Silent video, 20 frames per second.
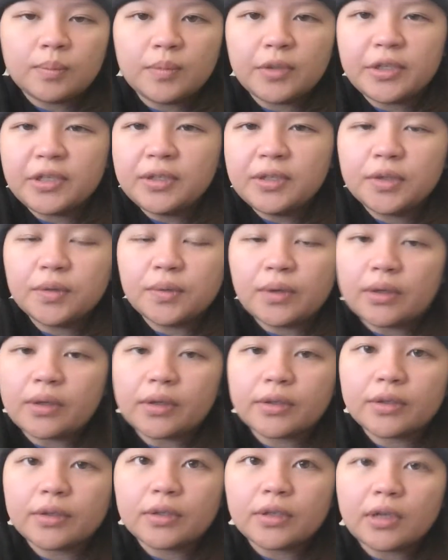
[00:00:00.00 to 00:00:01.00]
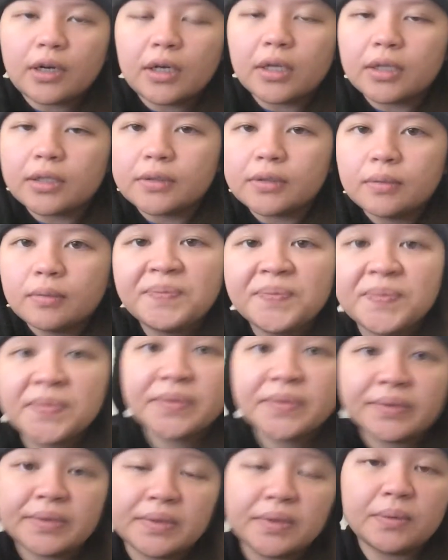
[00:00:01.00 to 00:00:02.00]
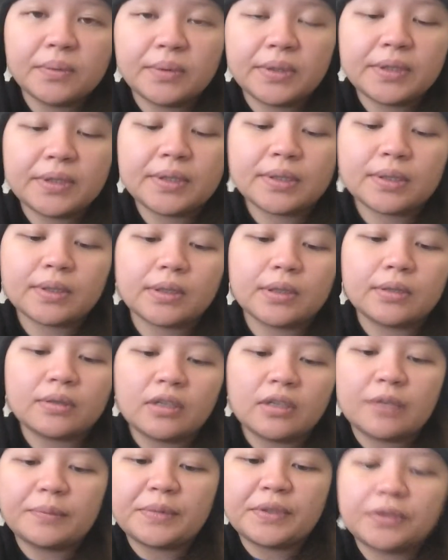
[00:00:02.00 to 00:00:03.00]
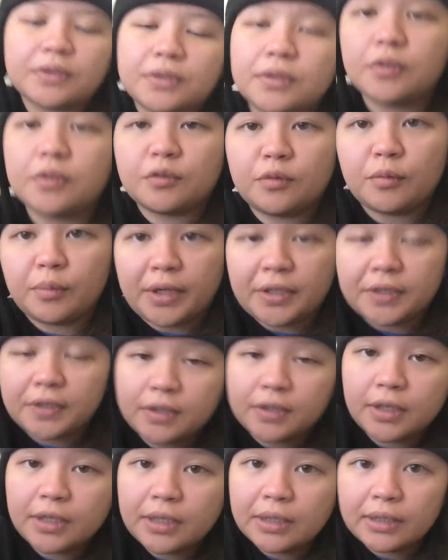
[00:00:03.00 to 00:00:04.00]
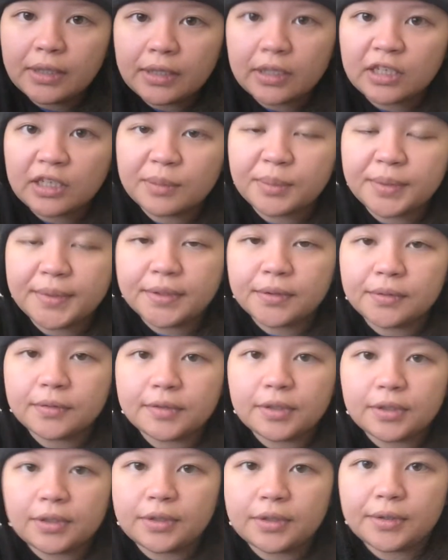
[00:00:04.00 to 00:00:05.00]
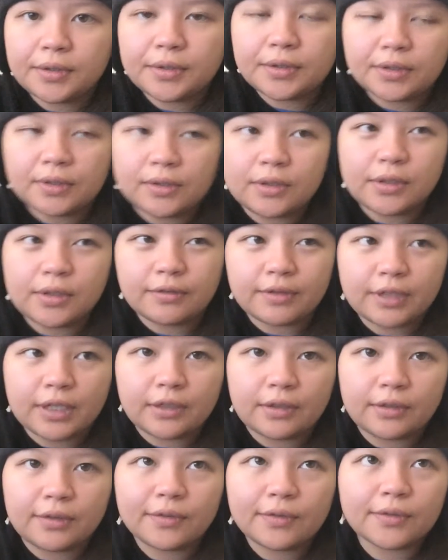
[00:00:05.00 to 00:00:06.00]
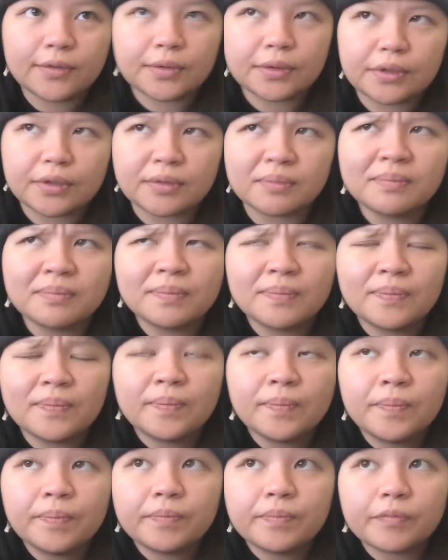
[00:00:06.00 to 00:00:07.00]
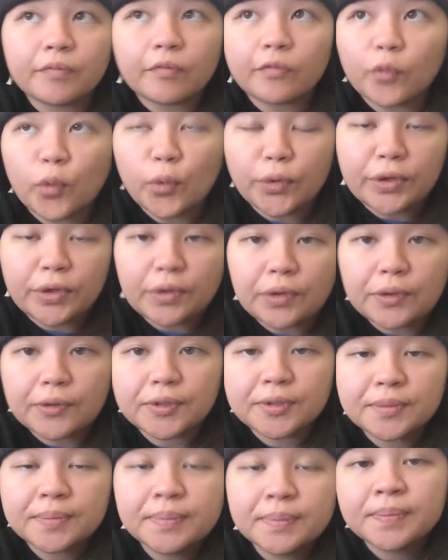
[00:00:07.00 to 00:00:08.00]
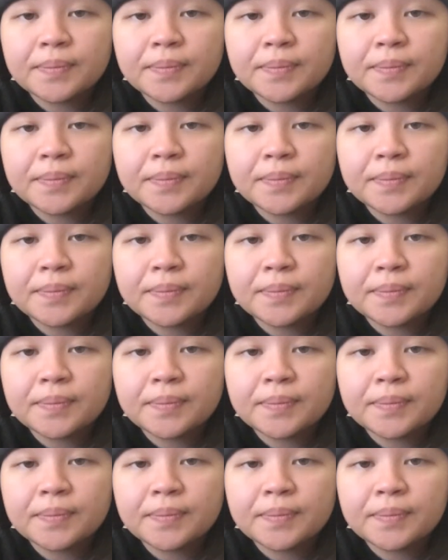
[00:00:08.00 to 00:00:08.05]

Leading to another con was the damage to my skin that happened over the years since I've had it for 4 years.